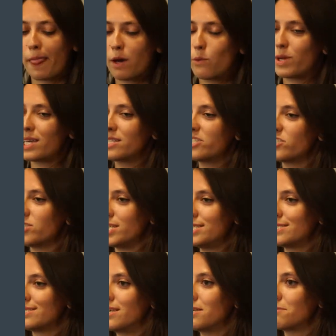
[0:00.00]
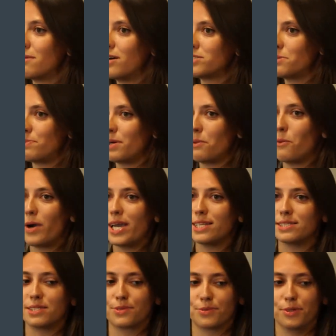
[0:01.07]
We can do this in multiple
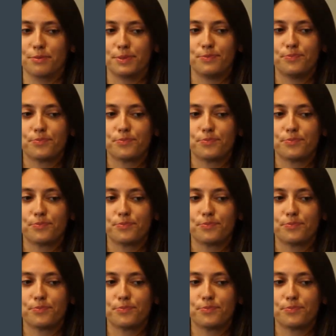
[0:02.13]
ways in Room.